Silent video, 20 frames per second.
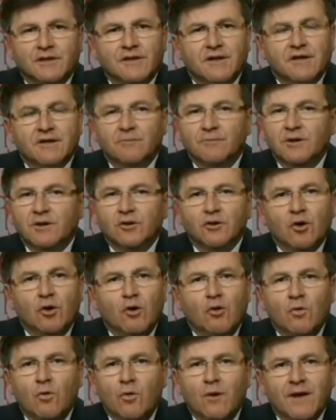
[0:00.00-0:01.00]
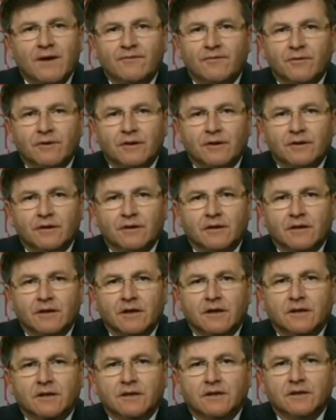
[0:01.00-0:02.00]
There can be no wavering
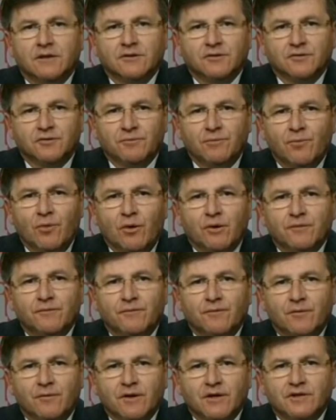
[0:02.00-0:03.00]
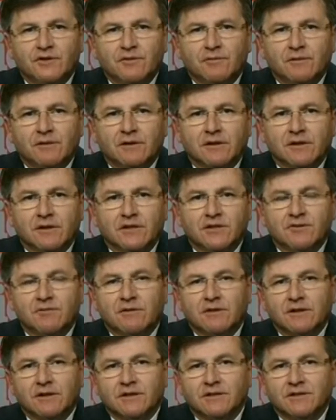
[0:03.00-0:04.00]
in the support for Israel.
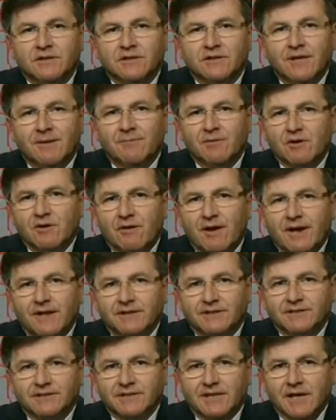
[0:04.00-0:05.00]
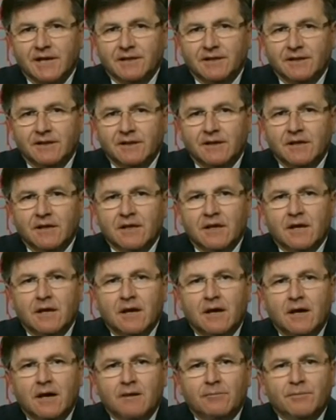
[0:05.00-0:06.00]
Israel is a democratic state
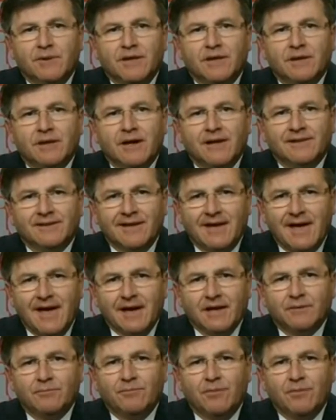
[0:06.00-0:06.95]
being attacked,